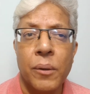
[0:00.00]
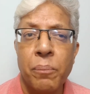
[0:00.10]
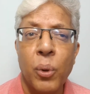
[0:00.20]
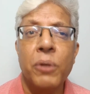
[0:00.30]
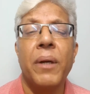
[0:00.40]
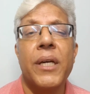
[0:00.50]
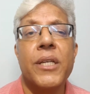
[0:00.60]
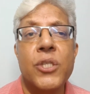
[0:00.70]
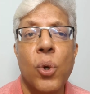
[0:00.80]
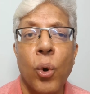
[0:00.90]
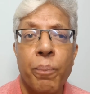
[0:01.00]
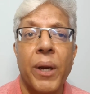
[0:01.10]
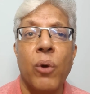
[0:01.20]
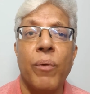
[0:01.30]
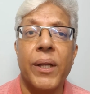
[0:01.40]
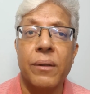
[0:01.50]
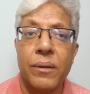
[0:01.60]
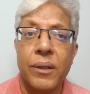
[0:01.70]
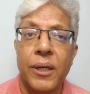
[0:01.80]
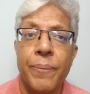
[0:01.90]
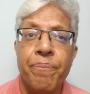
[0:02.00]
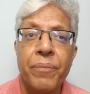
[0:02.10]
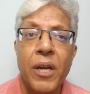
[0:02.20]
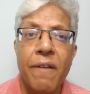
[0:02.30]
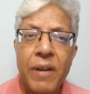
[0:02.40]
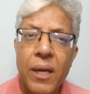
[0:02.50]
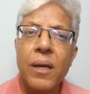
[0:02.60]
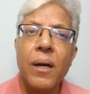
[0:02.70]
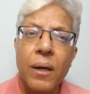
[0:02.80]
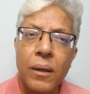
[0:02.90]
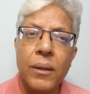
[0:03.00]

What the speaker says: both players opening with a very